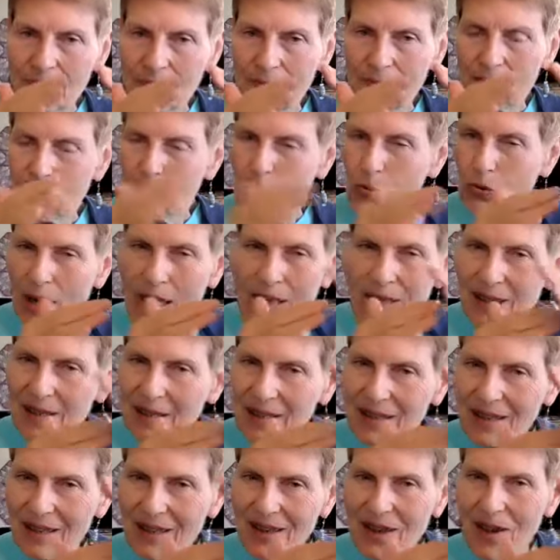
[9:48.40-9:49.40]

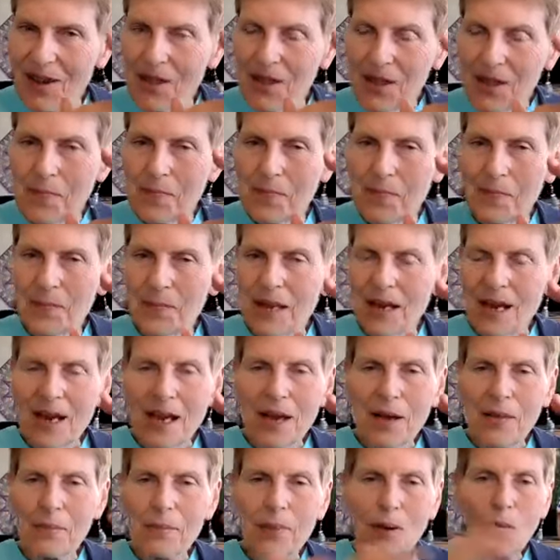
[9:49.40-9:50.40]
stress on them.
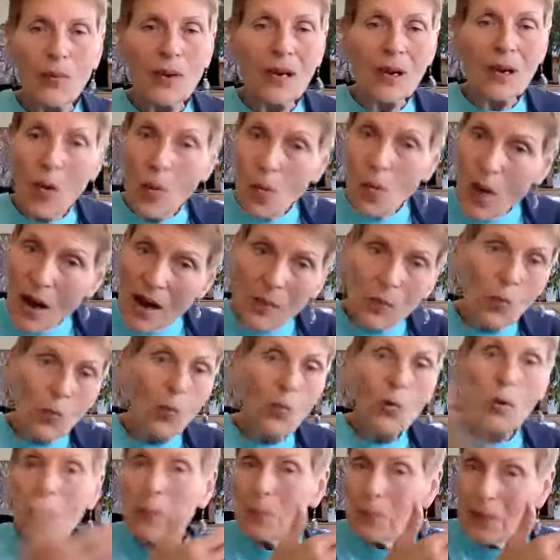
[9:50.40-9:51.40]
But we don't want
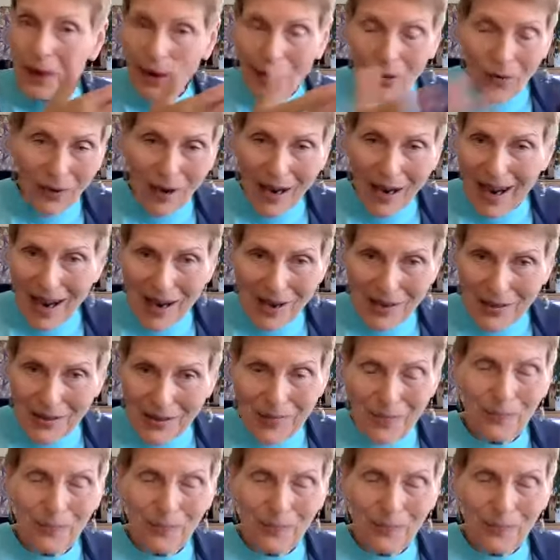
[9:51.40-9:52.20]
them whipping around.